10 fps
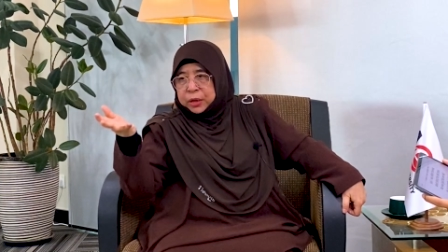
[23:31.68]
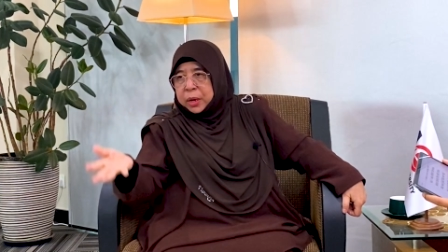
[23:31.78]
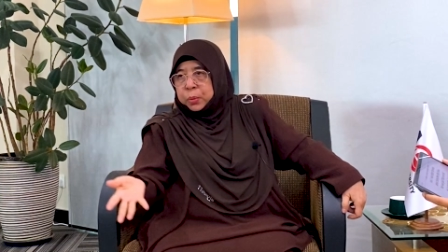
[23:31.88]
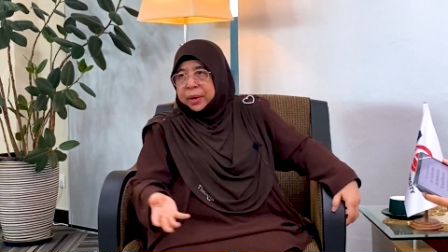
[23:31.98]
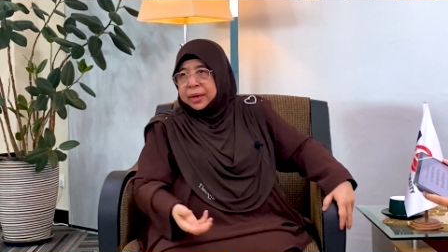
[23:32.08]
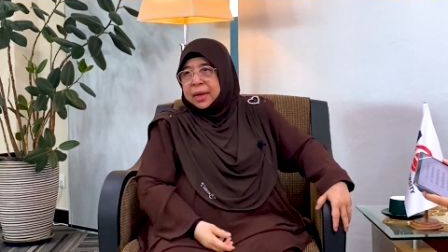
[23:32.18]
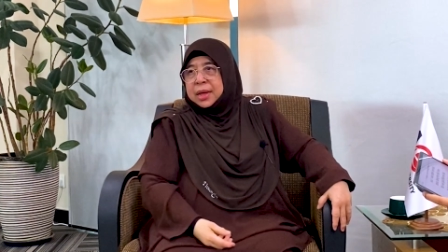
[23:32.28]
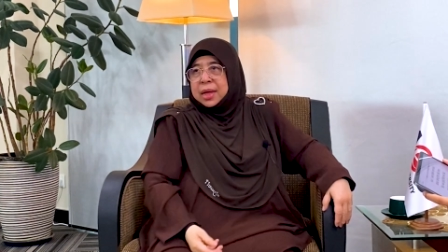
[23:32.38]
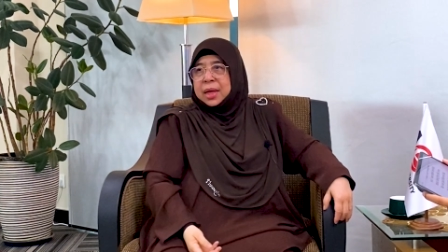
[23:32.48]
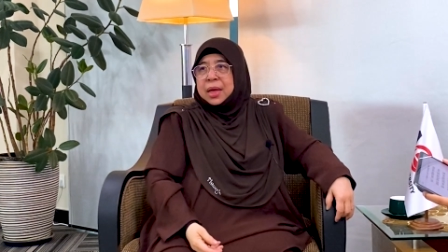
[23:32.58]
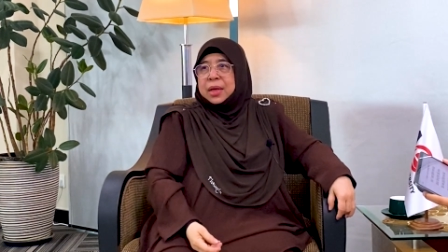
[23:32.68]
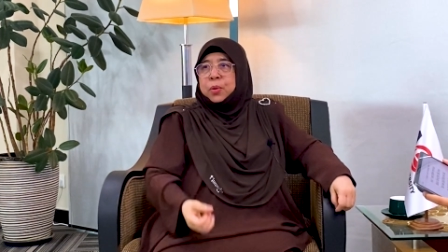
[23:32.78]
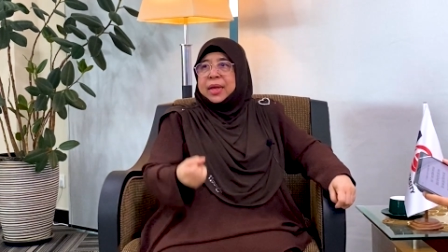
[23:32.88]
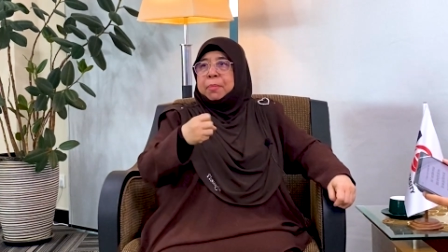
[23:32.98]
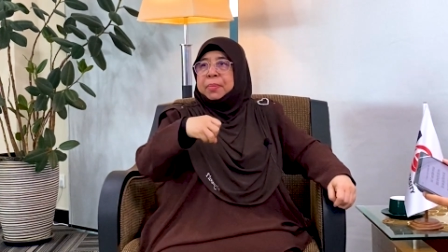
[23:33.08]
you are working,
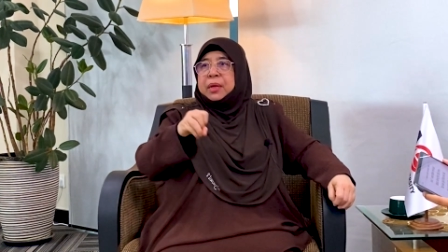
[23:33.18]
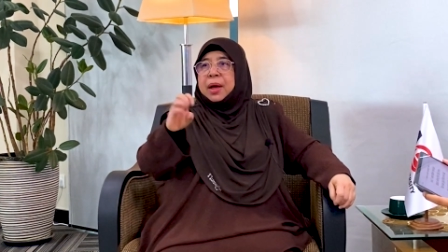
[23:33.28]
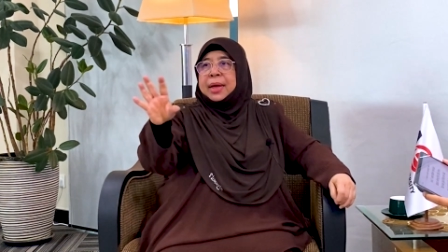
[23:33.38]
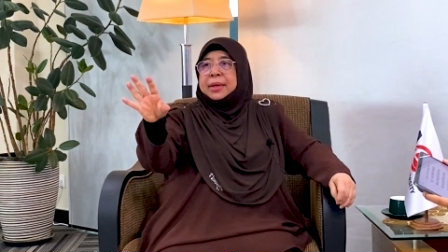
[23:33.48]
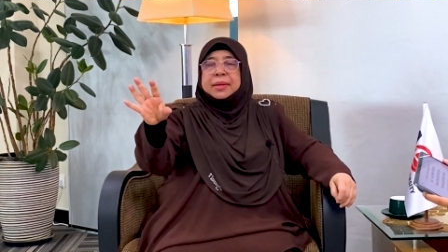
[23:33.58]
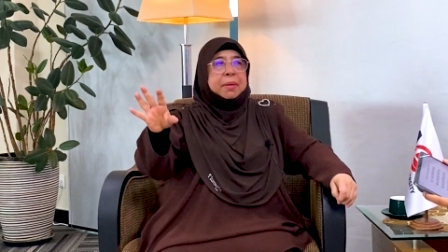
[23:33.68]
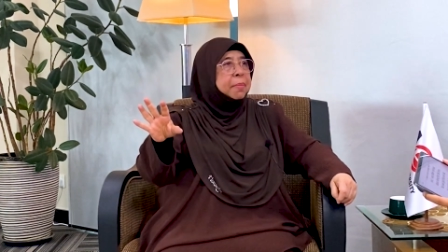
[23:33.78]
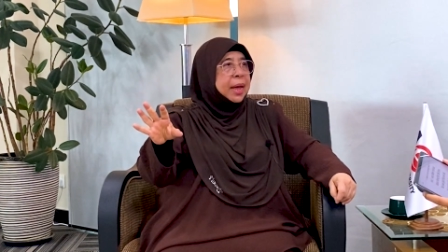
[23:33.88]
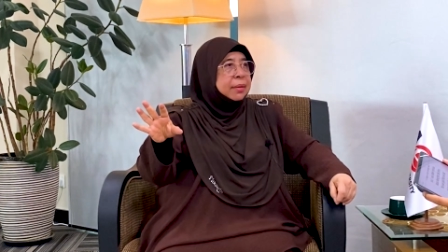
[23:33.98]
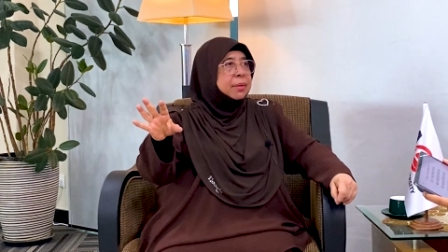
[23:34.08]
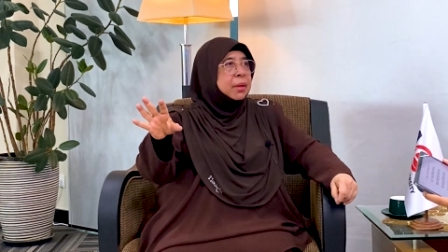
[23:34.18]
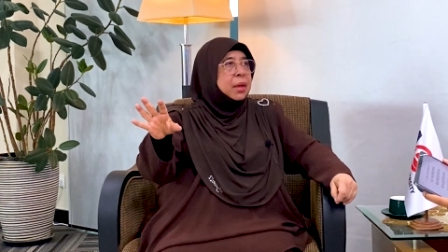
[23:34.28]
you can be your highest and best.